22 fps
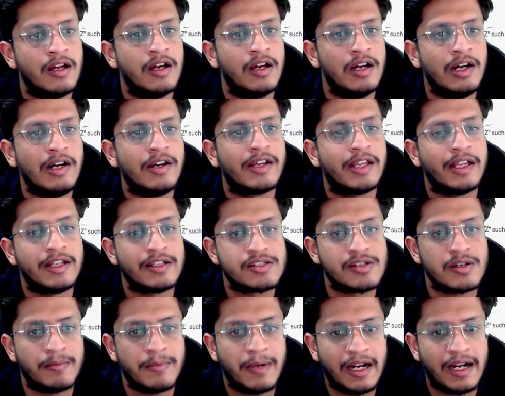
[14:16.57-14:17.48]
Okay, so
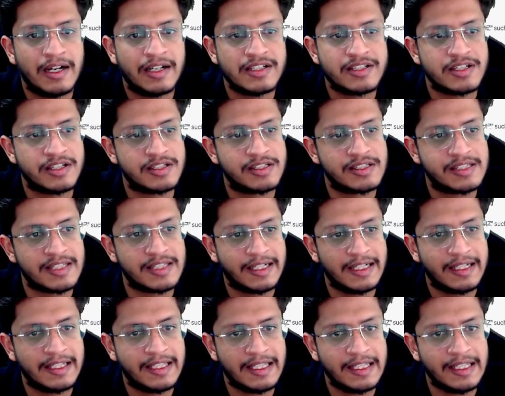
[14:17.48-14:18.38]
Bar just
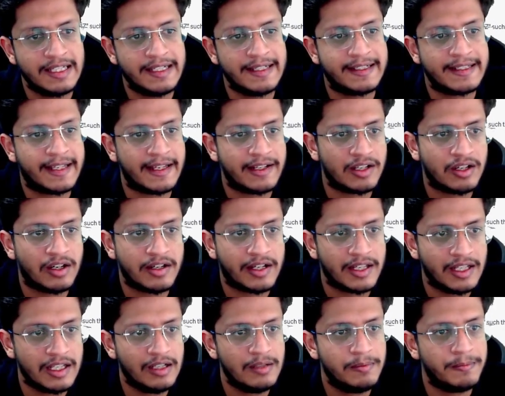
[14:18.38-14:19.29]
said ki it cannot
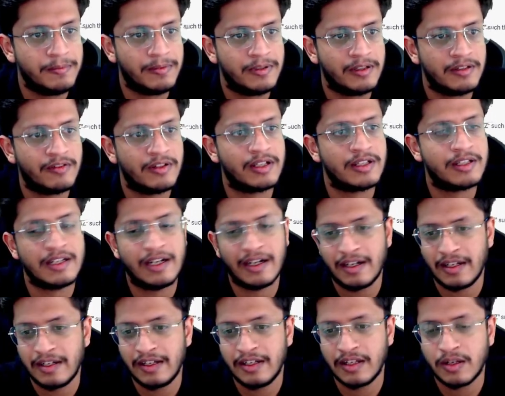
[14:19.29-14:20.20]
help.
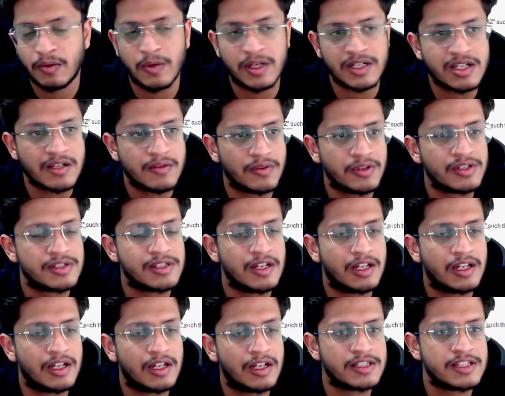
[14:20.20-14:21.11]
And the question was
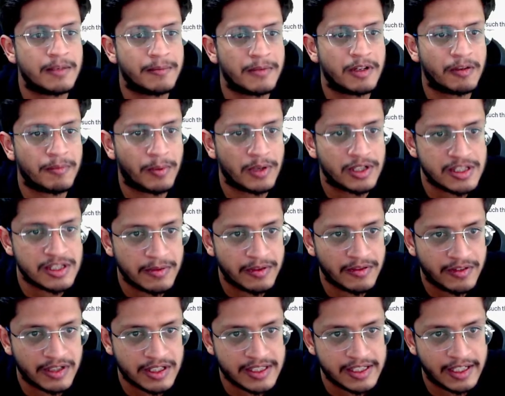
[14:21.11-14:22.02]
like, what is the number of possible
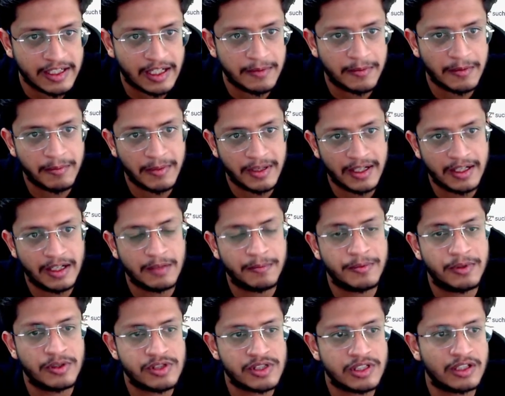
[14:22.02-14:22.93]
words that can be made up
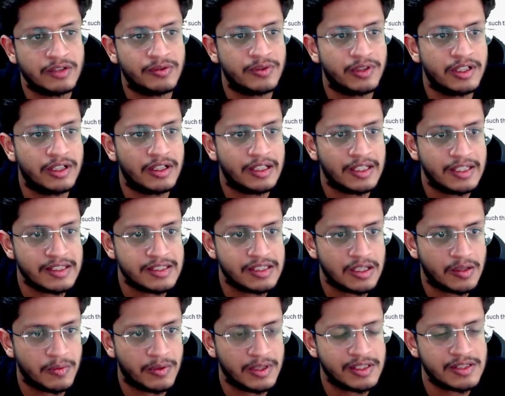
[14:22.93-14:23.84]
using the word easy
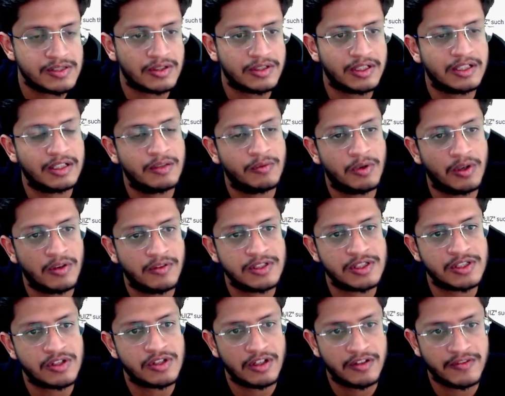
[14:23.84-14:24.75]
quiz so that the
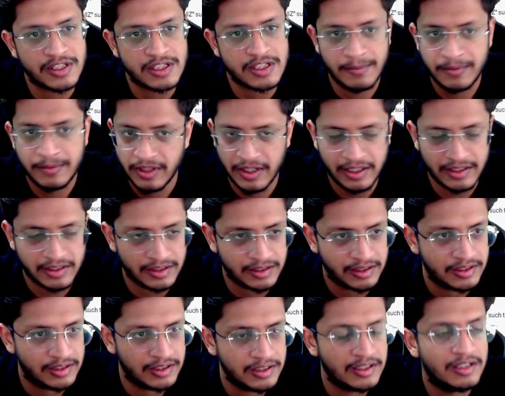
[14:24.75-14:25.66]
vowels always come together?
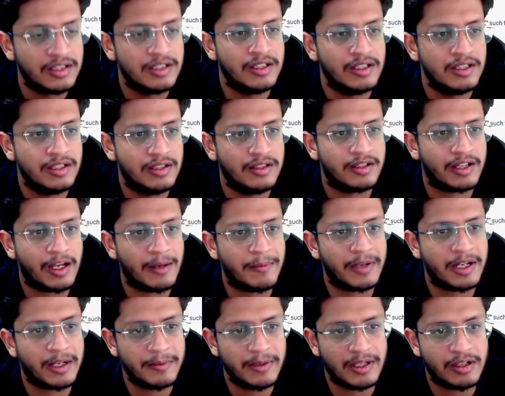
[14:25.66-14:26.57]
Okay, I'm
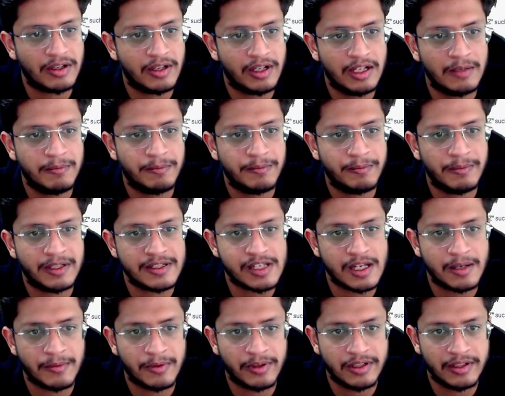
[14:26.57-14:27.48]
unable to help as
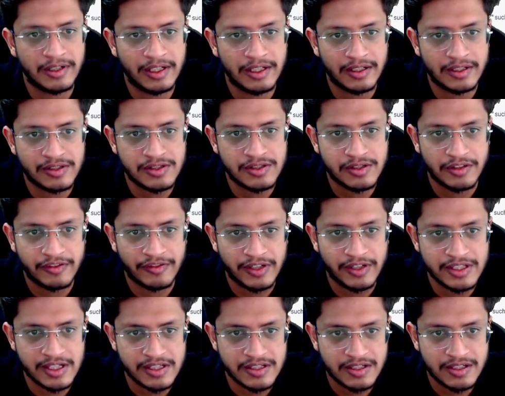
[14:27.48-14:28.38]
I'm only a, so if I
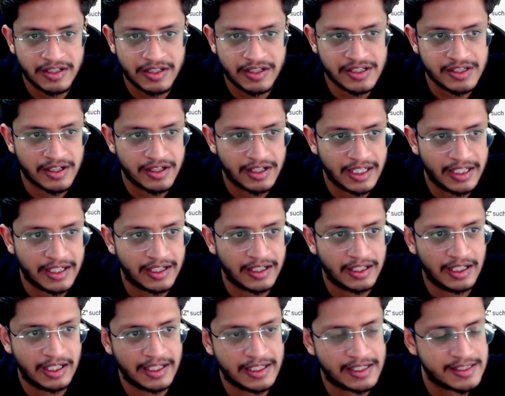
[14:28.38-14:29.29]
just regenerate it,
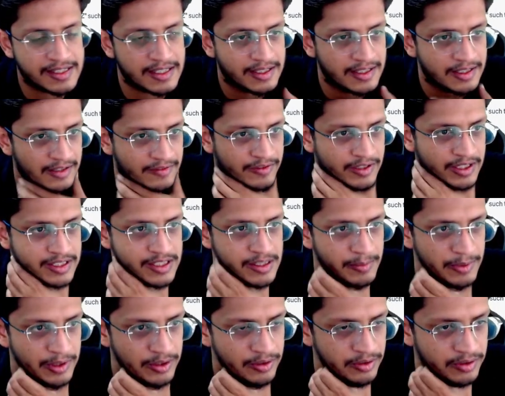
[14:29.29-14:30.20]
let's see if it is
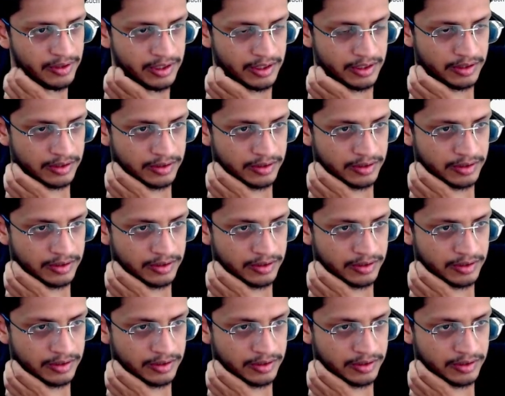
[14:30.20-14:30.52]
able to do it.